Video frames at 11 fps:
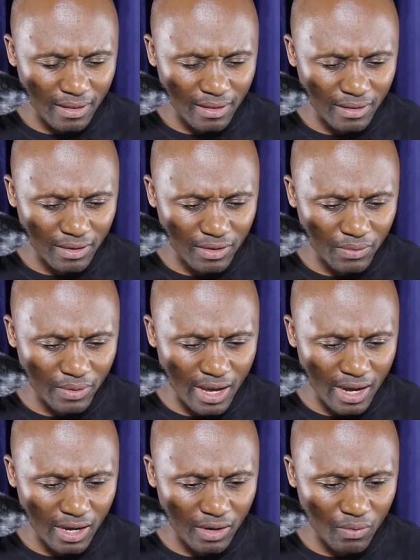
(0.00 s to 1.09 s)
like yeah,
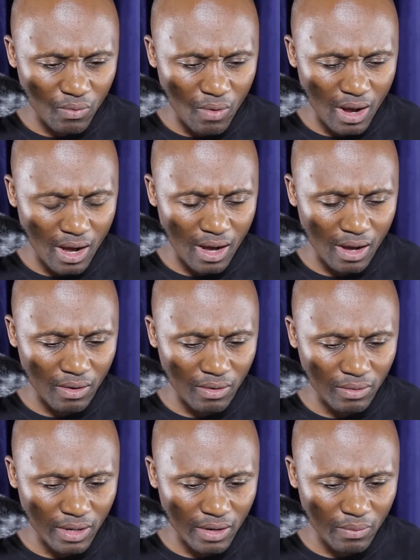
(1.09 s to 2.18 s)
okay, who are
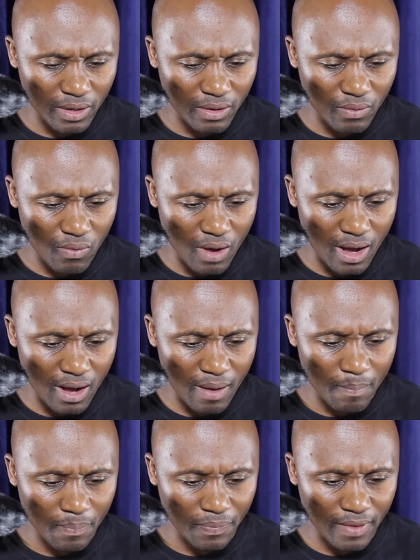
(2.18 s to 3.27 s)
okay, who are
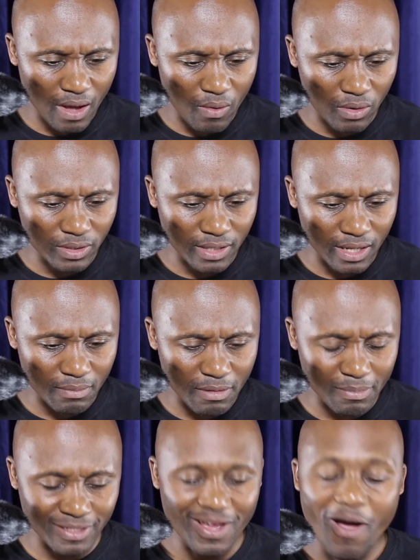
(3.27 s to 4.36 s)
now ordinary
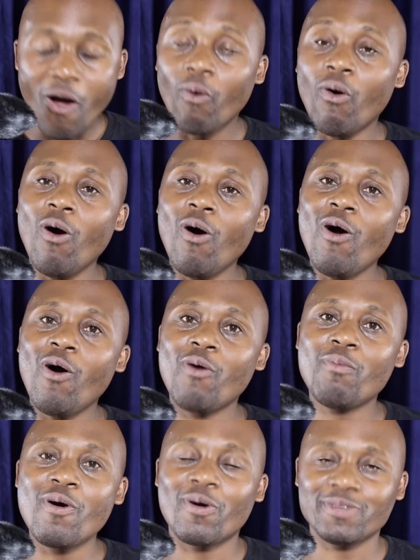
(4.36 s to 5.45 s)
members. Oh,
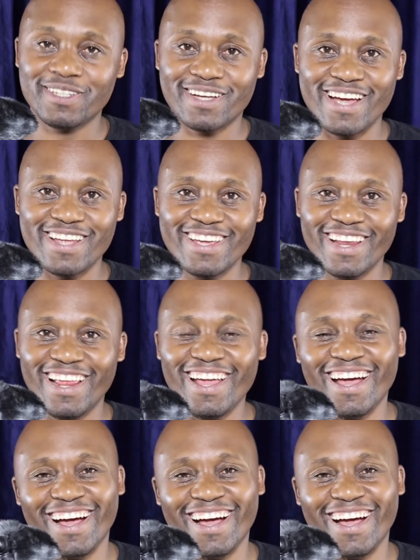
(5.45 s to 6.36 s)
Bongo Sikanyele.